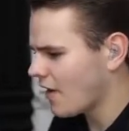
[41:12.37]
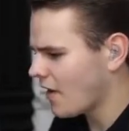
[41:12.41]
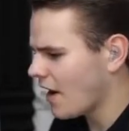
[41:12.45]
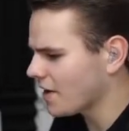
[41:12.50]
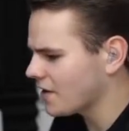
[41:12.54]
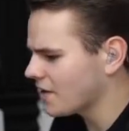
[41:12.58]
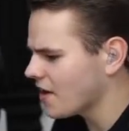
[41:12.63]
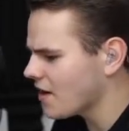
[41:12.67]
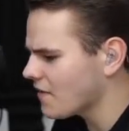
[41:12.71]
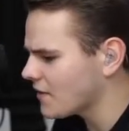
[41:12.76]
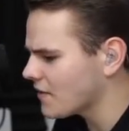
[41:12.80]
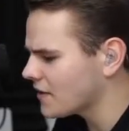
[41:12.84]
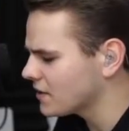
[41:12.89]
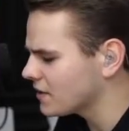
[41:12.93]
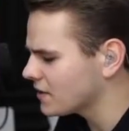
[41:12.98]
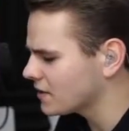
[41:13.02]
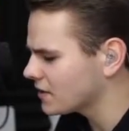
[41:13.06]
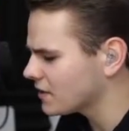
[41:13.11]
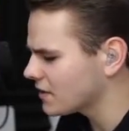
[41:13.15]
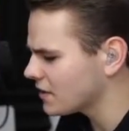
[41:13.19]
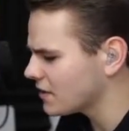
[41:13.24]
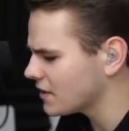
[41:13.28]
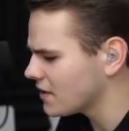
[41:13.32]
Fine enough. This
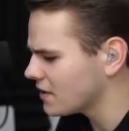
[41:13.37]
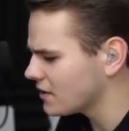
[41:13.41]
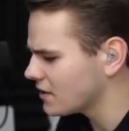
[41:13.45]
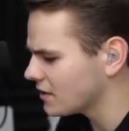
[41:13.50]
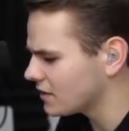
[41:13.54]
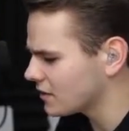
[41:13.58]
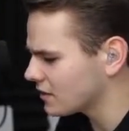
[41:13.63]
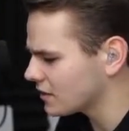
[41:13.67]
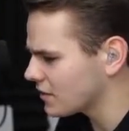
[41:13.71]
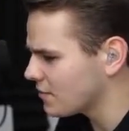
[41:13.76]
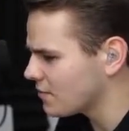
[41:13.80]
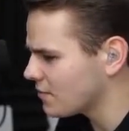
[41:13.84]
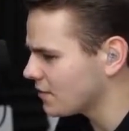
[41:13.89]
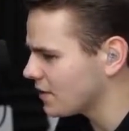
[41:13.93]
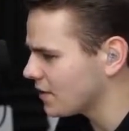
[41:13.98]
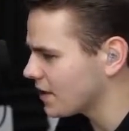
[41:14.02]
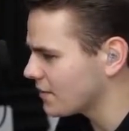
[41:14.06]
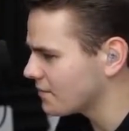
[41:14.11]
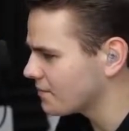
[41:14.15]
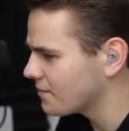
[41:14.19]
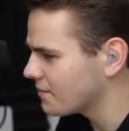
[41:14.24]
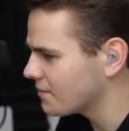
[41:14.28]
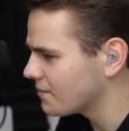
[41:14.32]
is a this is a good
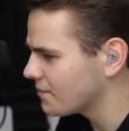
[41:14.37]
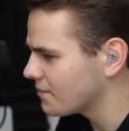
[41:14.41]
plane.